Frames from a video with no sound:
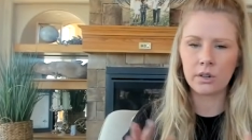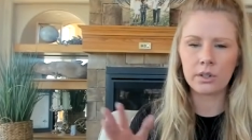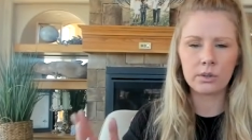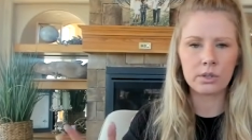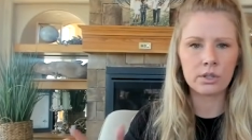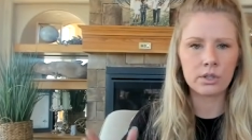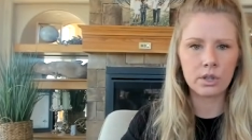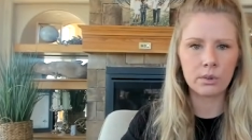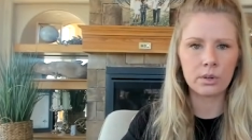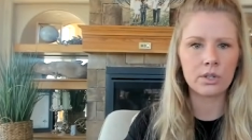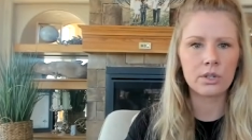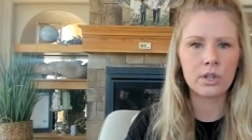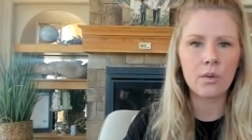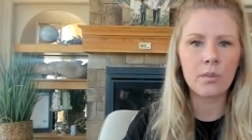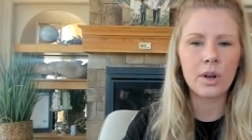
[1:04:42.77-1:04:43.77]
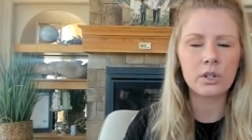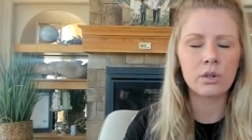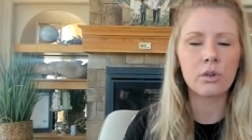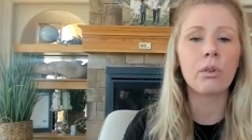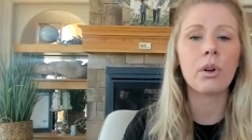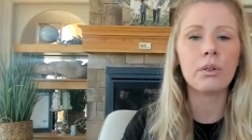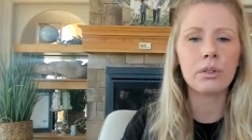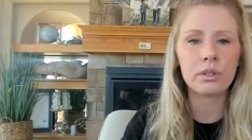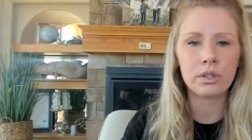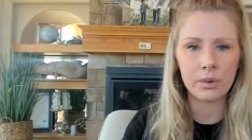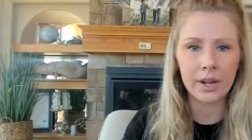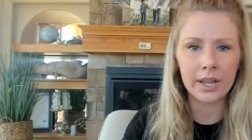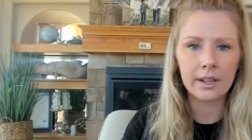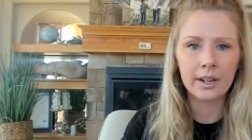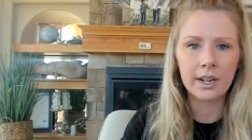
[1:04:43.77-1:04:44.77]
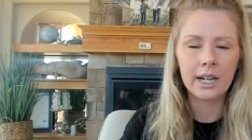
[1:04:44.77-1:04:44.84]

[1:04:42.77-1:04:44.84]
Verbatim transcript: there was there was so much growth to it.